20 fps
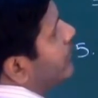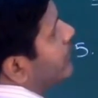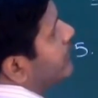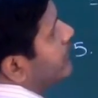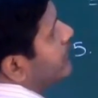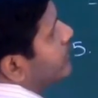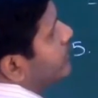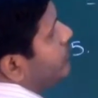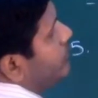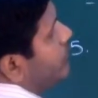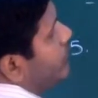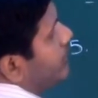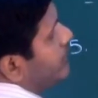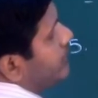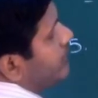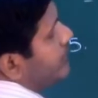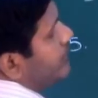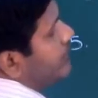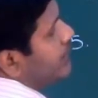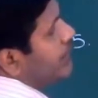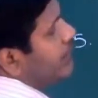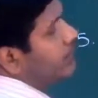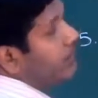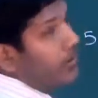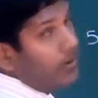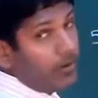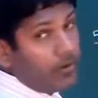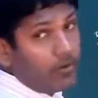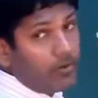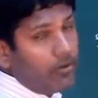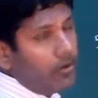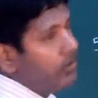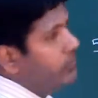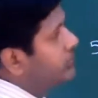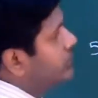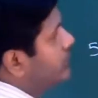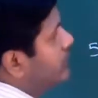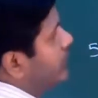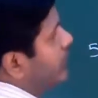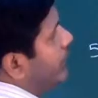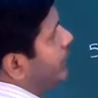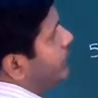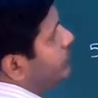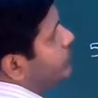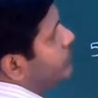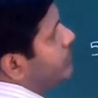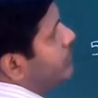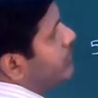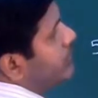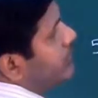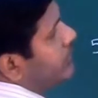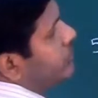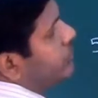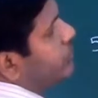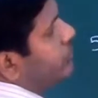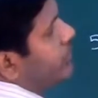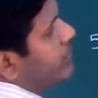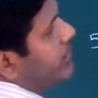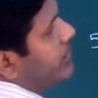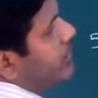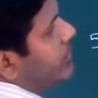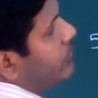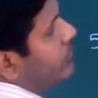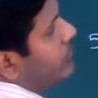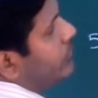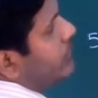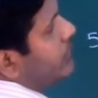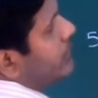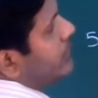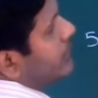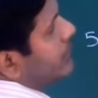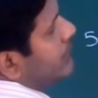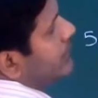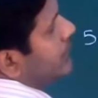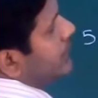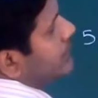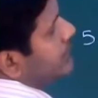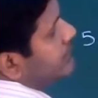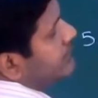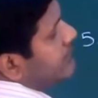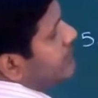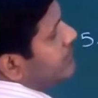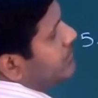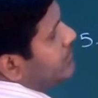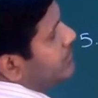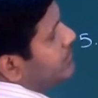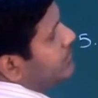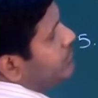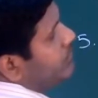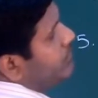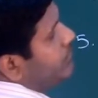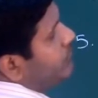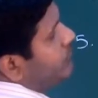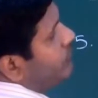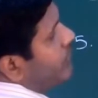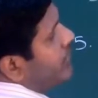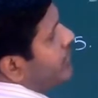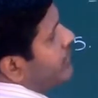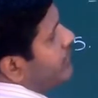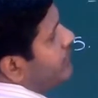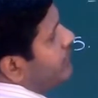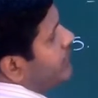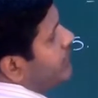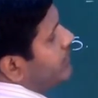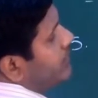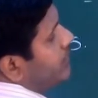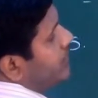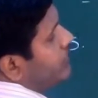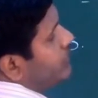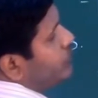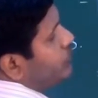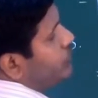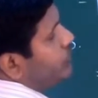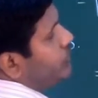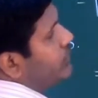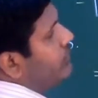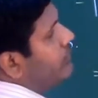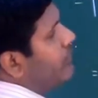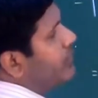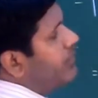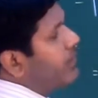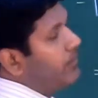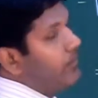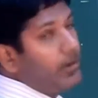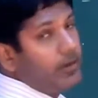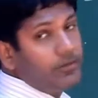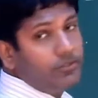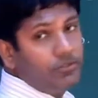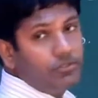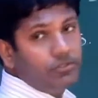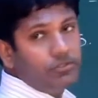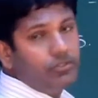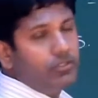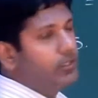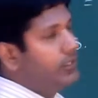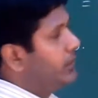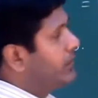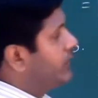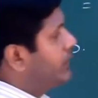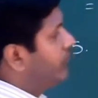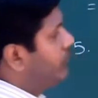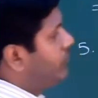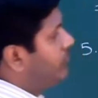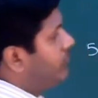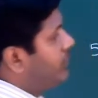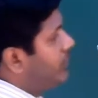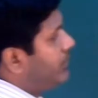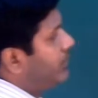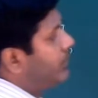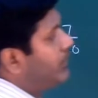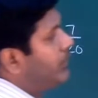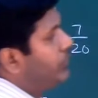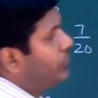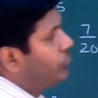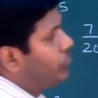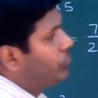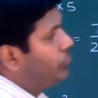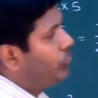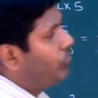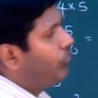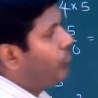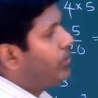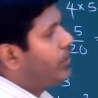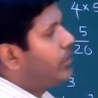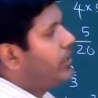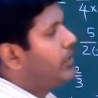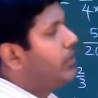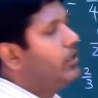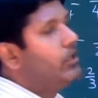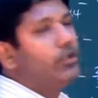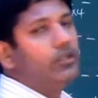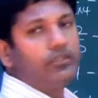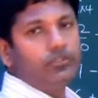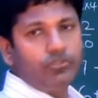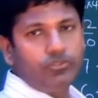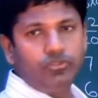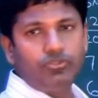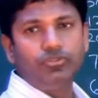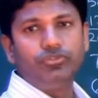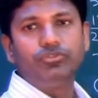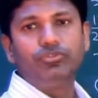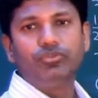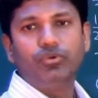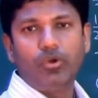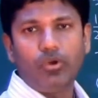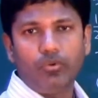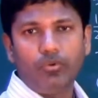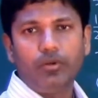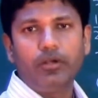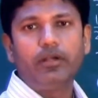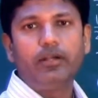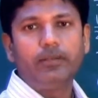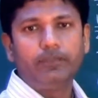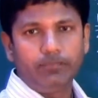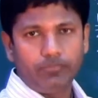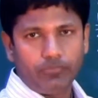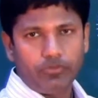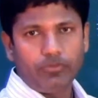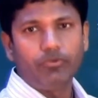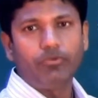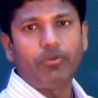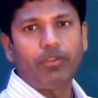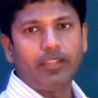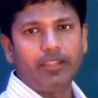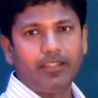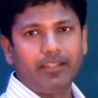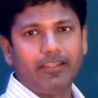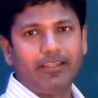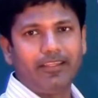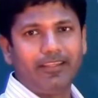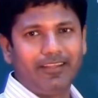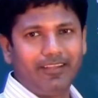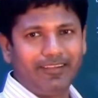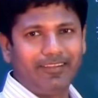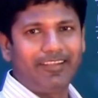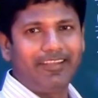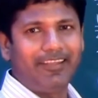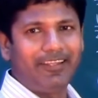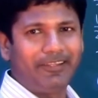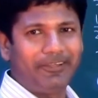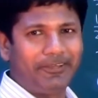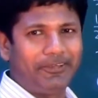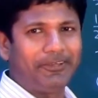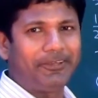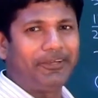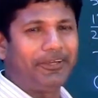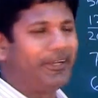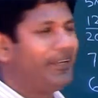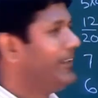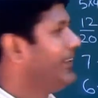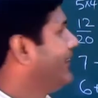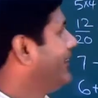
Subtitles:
And then you bring the denominator across. And also bring the 3 down. Now this can be simplified. Divide that by 2. Divide that by 2. Gives me 3. 2 over 3. Okay, good.